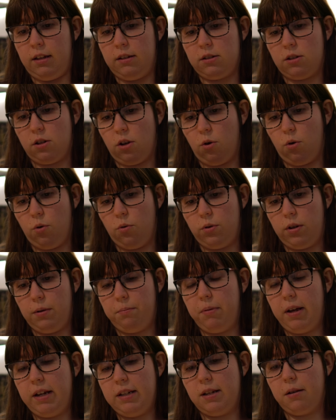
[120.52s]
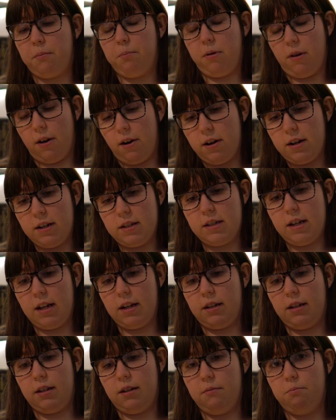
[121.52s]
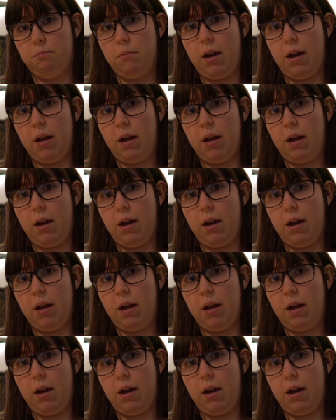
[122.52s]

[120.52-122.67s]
So the basic plot is that